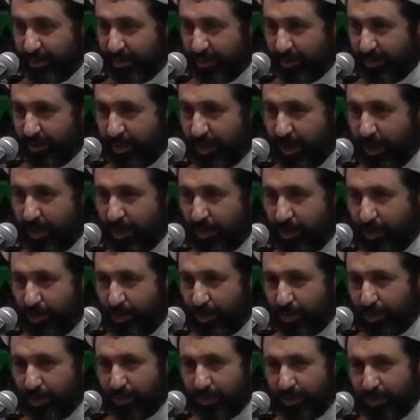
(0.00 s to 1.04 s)
When I
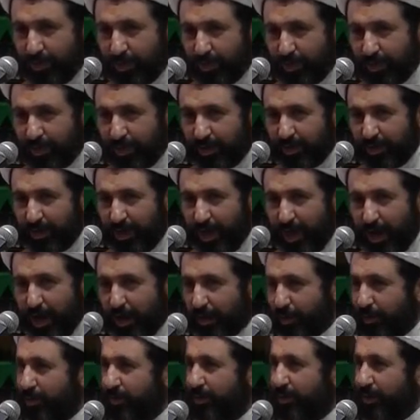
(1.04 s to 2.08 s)
know
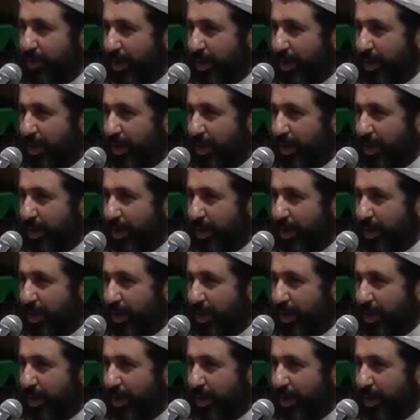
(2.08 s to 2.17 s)
how